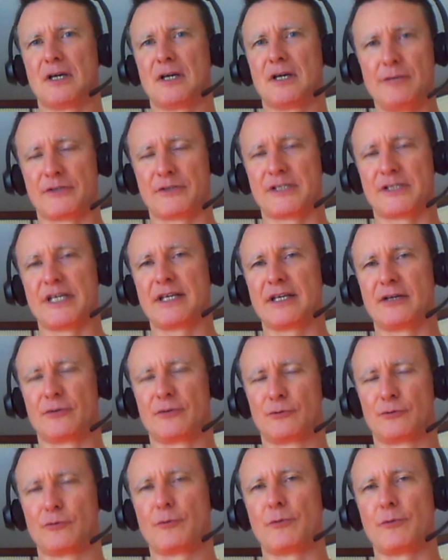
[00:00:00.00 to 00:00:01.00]
group of
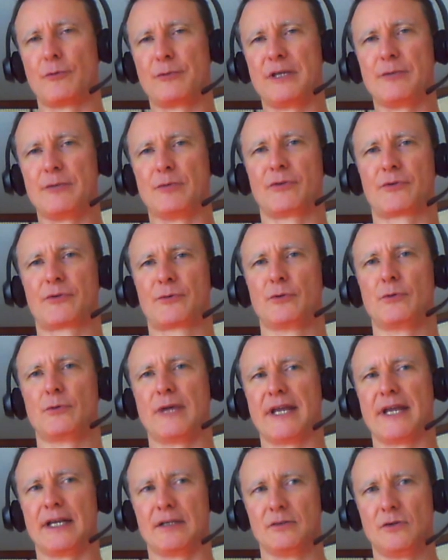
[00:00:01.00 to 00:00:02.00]
people. I was taking a group
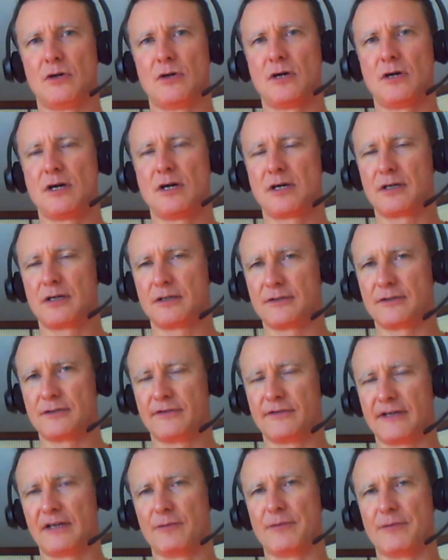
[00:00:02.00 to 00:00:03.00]
of people through a
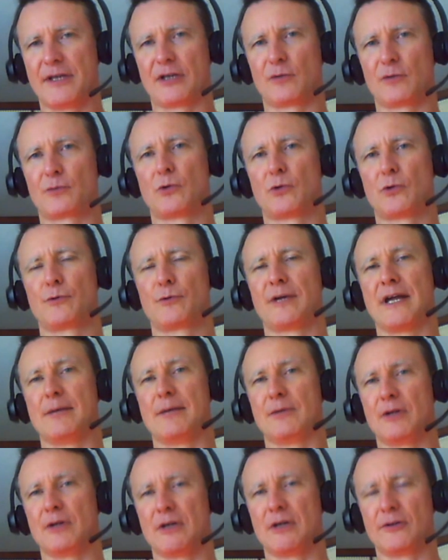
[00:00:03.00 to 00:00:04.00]
long
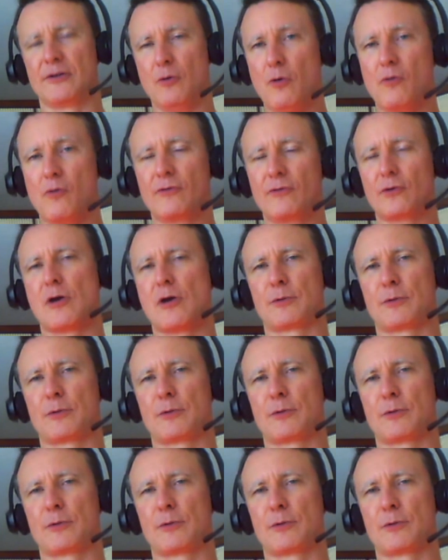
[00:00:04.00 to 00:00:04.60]
developmental program,